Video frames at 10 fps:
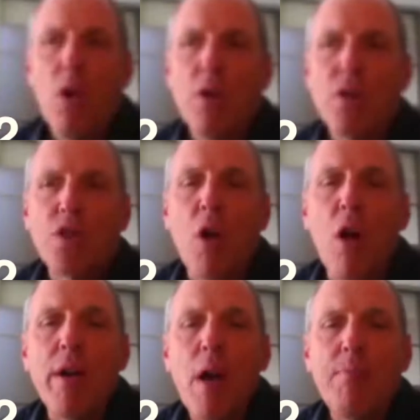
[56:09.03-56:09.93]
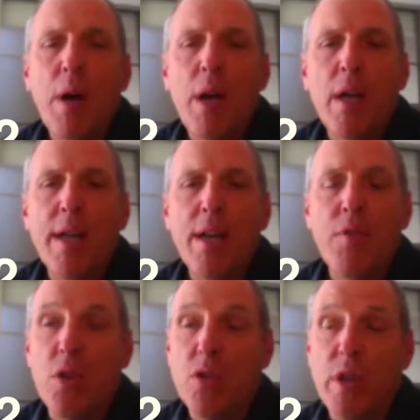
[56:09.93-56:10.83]
startup
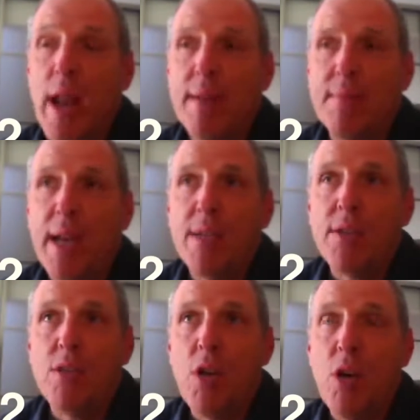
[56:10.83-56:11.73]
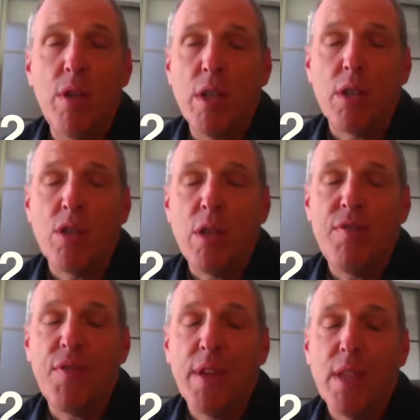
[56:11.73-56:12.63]
interviews, and I should know this. I should have
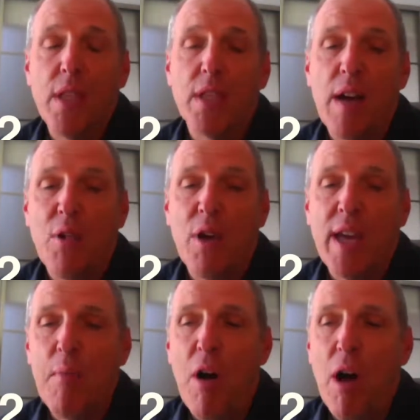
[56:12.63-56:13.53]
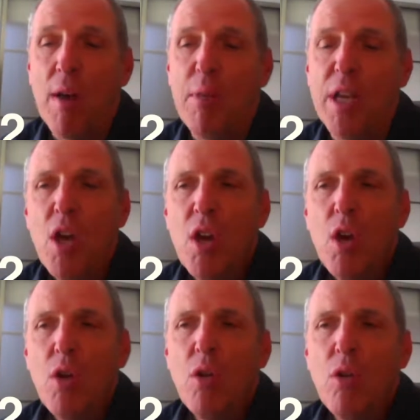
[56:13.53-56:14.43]
figured this out before I came on. But
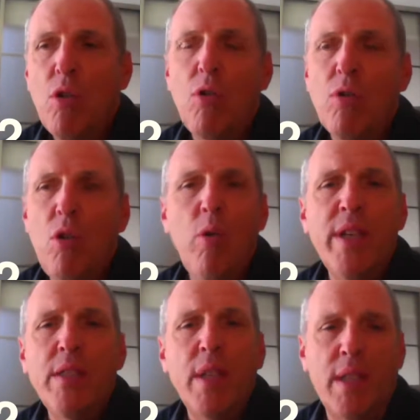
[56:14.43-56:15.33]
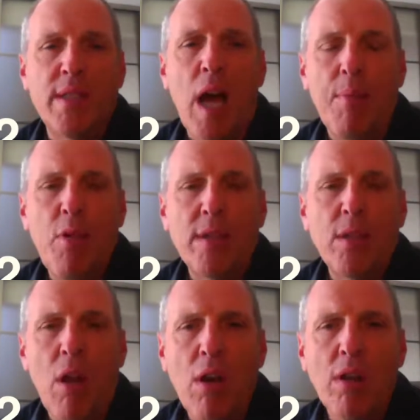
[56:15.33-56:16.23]
who is at the top? Who has the
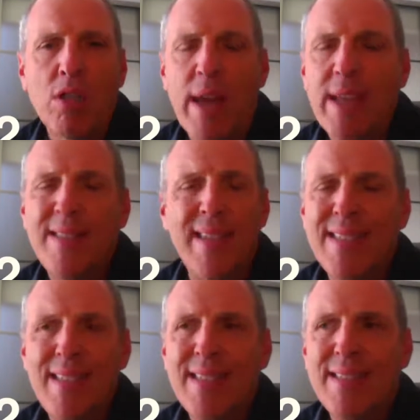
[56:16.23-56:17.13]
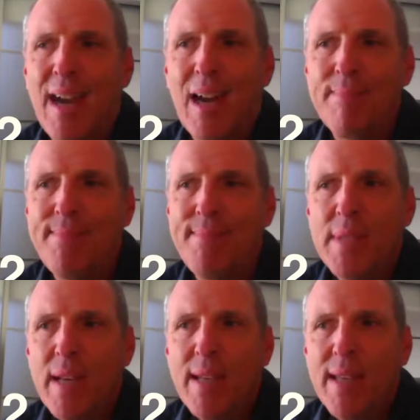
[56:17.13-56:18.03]
largest?
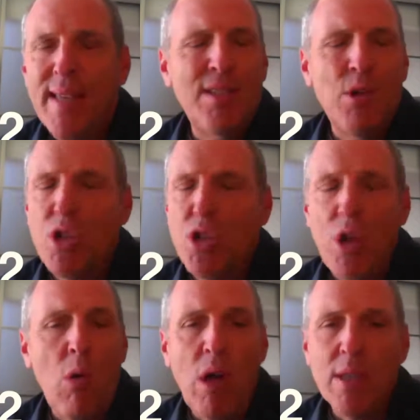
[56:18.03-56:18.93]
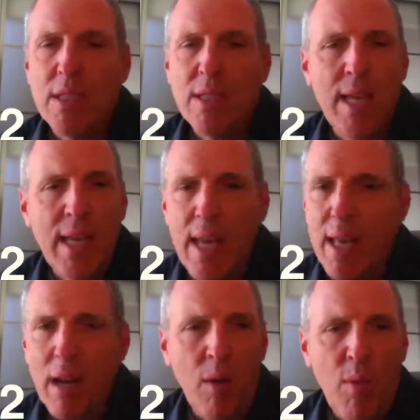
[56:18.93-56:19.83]
Is there a show on CNN
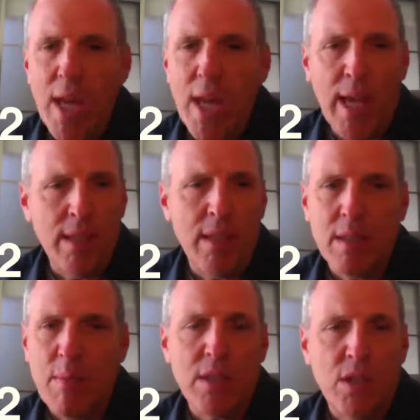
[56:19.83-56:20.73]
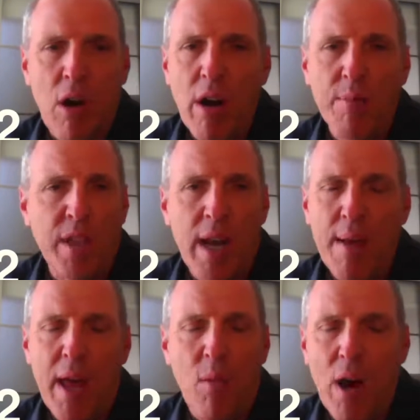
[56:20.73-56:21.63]
on the weekends that's about startups that I'm not
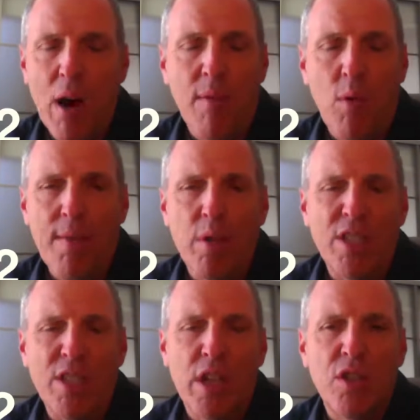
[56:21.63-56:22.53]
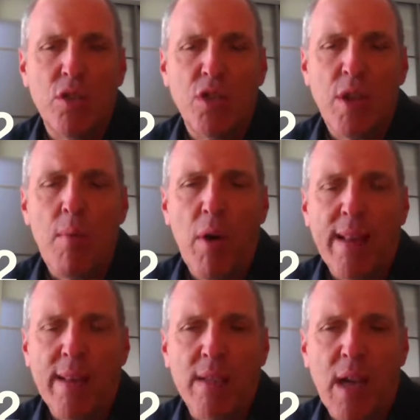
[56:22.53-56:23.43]
aware of, or whatever? Is there someone at
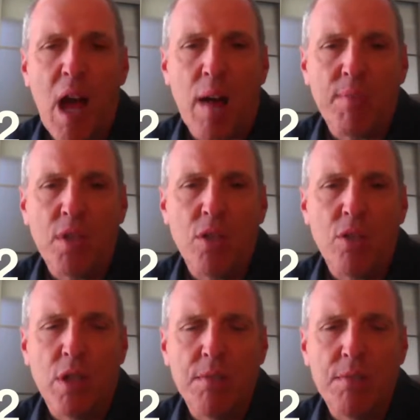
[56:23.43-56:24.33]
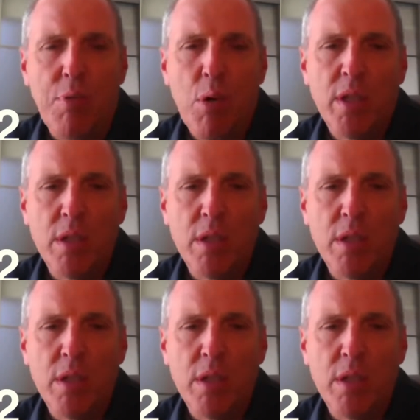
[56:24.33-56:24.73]
the top that you could point to?